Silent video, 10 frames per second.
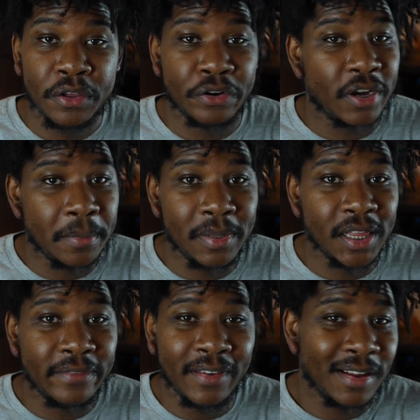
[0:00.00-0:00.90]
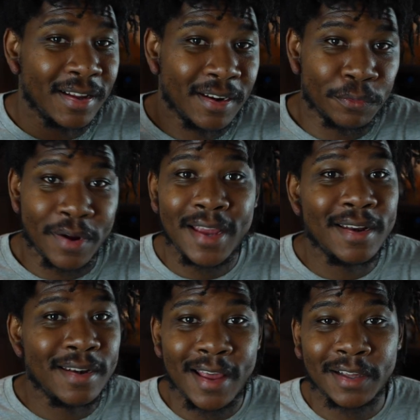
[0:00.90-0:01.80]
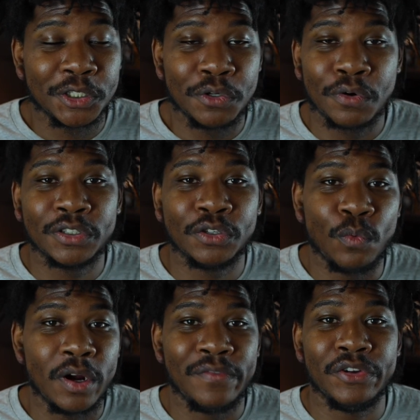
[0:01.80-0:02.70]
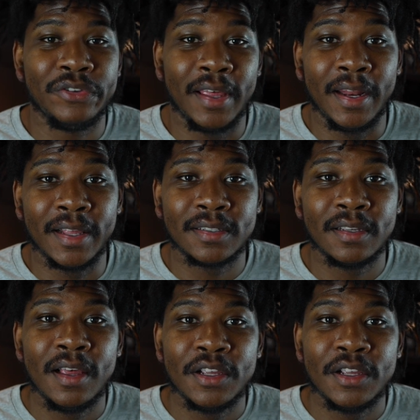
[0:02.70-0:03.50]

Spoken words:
you're going to be living right next door to one of your tenants.